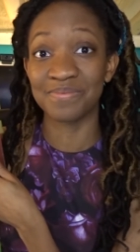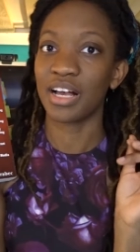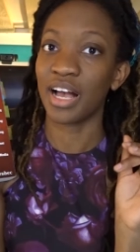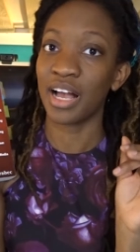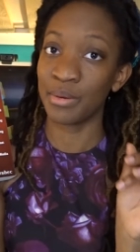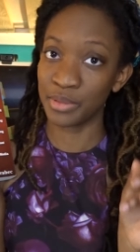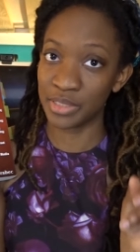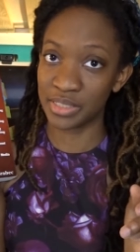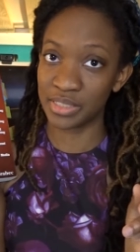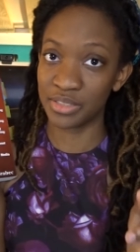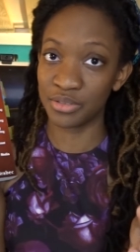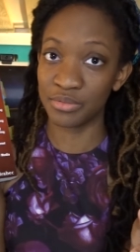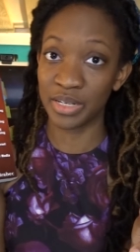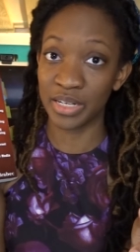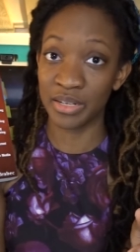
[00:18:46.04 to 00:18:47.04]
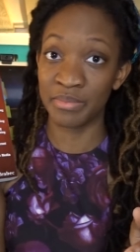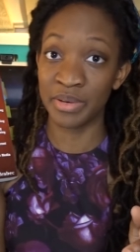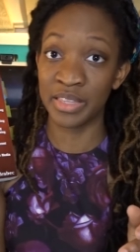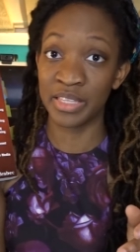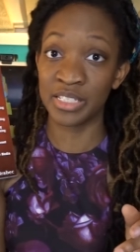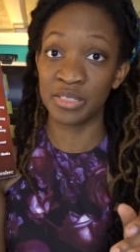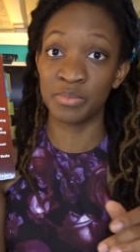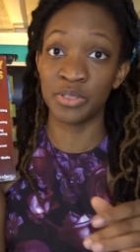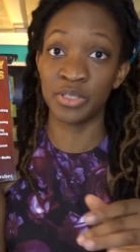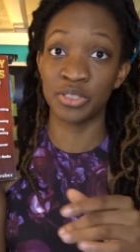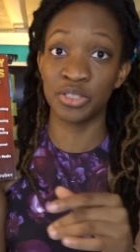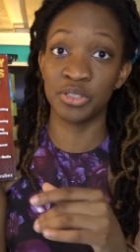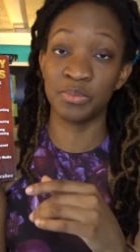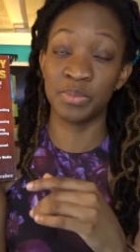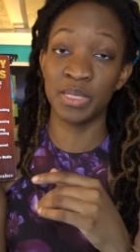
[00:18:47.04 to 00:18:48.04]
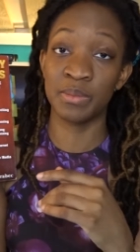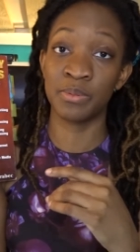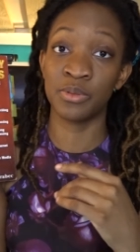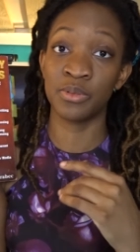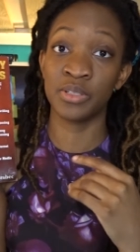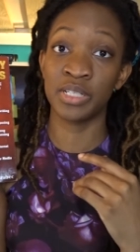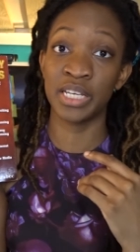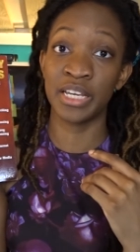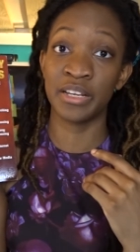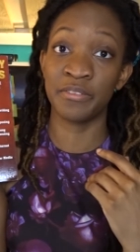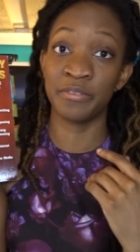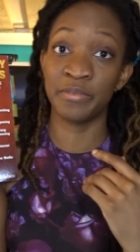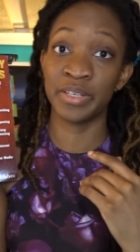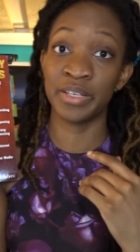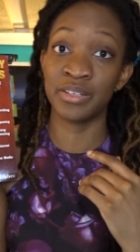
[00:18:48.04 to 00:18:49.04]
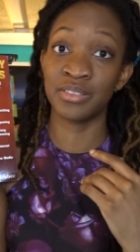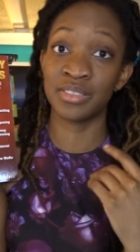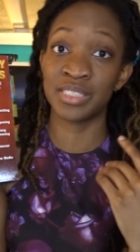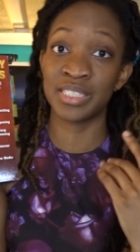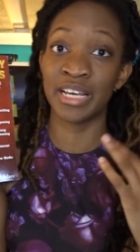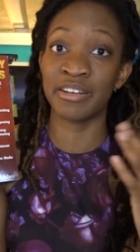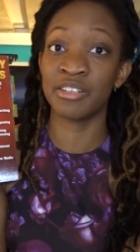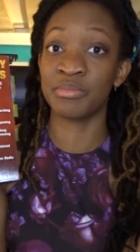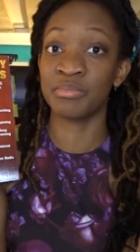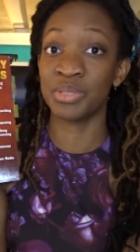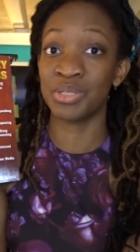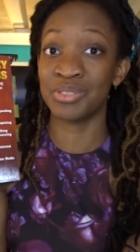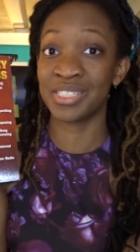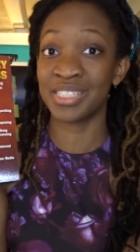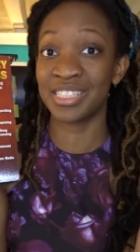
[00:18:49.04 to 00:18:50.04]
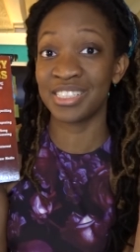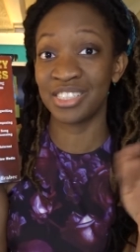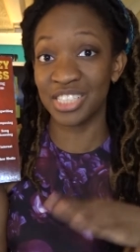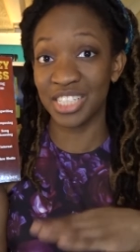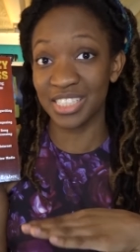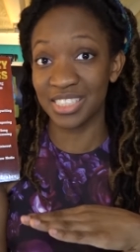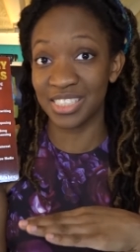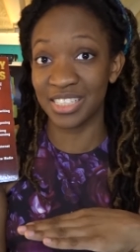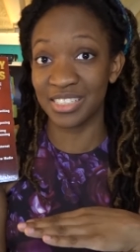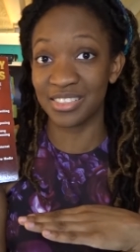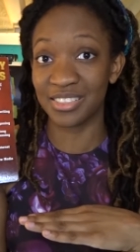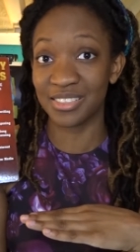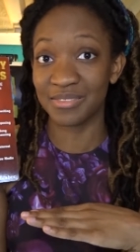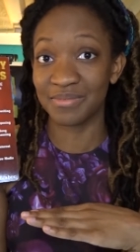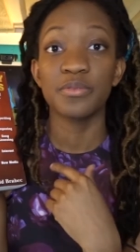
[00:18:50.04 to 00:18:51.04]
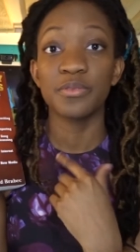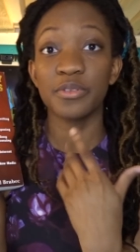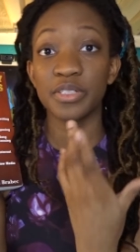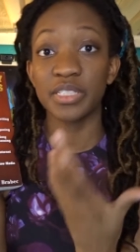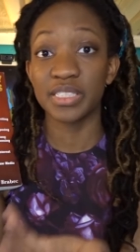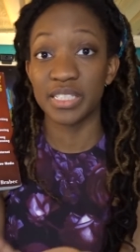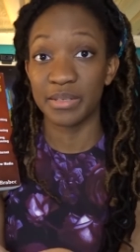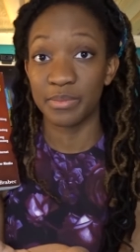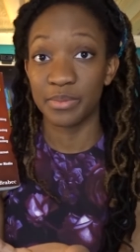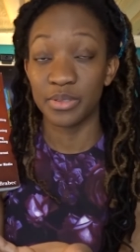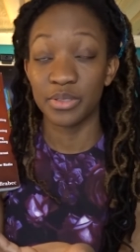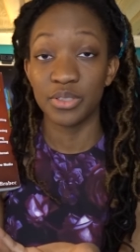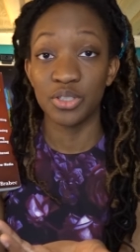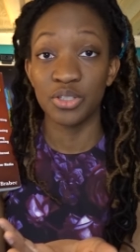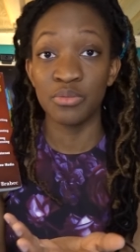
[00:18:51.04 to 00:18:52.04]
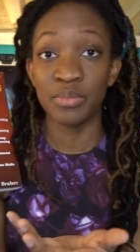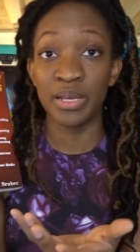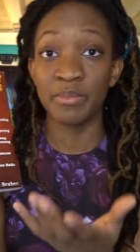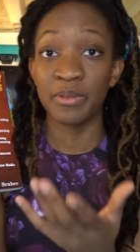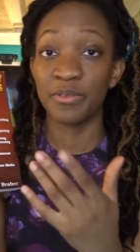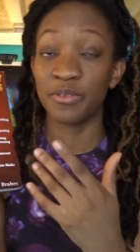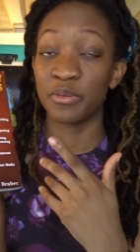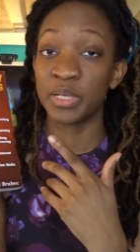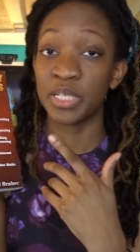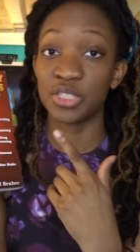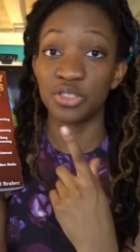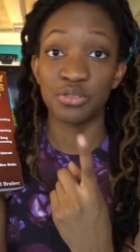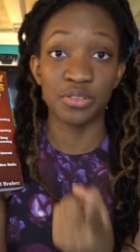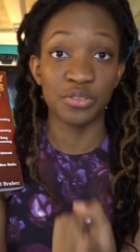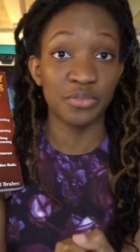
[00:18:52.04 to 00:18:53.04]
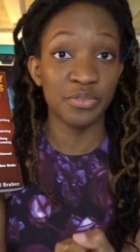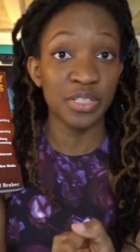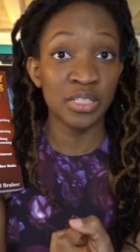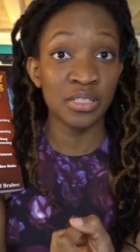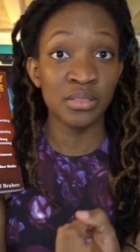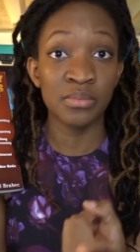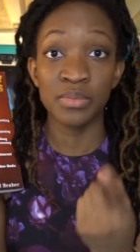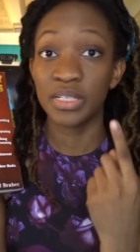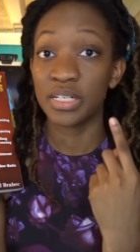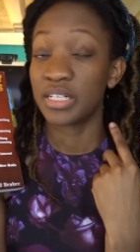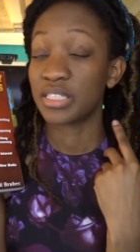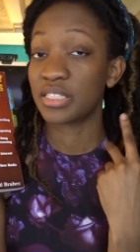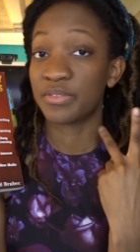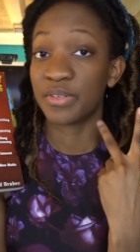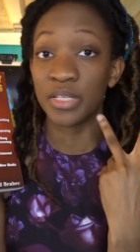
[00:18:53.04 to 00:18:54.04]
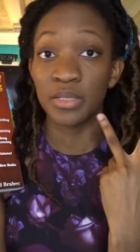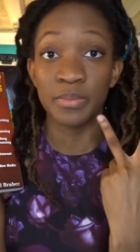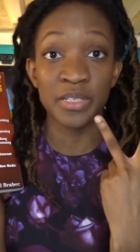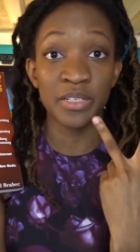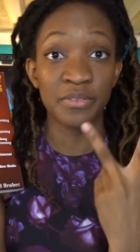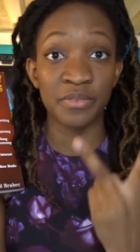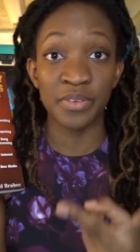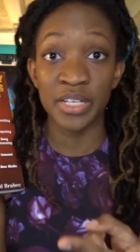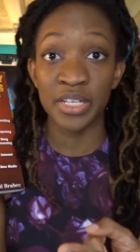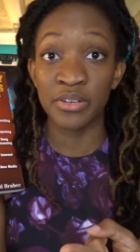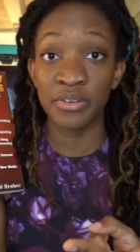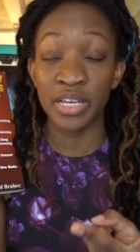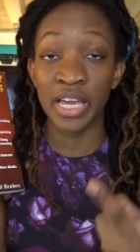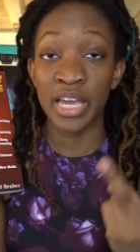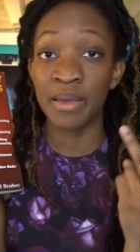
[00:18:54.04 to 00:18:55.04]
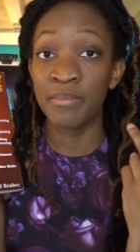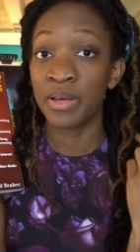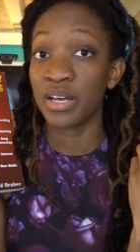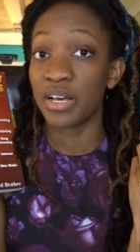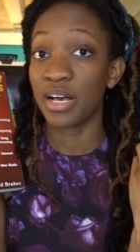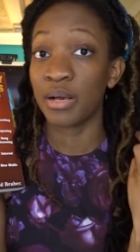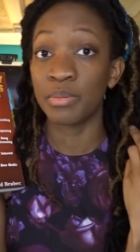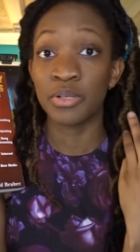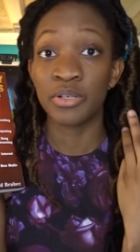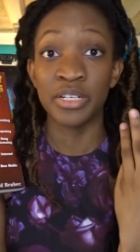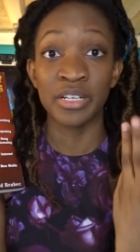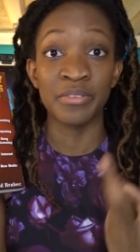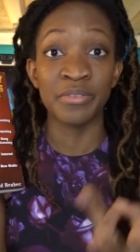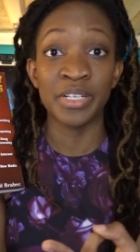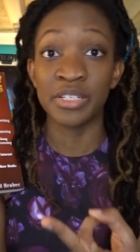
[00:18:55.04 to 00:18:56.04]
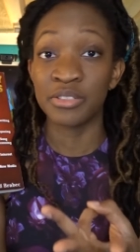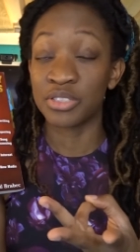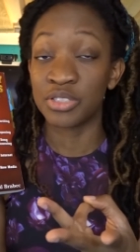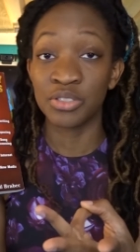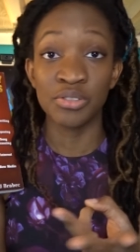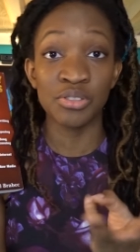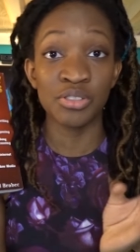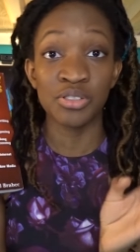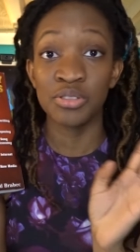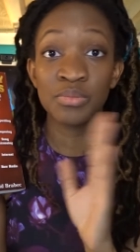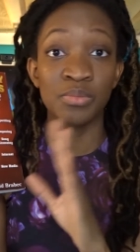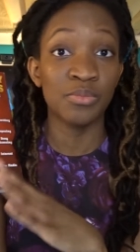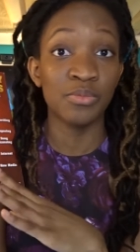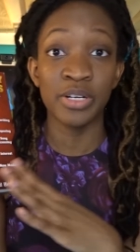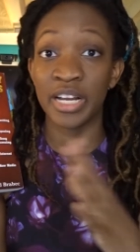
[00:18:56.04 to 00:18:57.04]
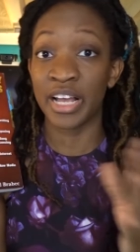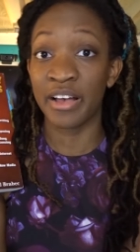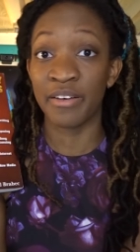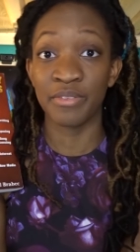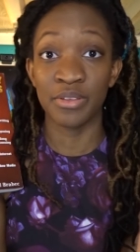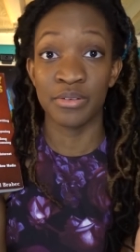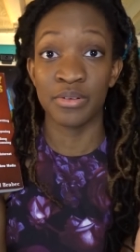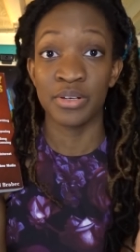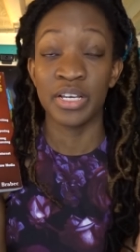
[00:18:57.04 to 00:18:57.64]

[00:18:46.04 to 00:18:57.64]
I would still recommend this book to people in fields that are music adjacent. For example, you might be filming a short film, developing a video game, uploading a video to YouTube, what have you.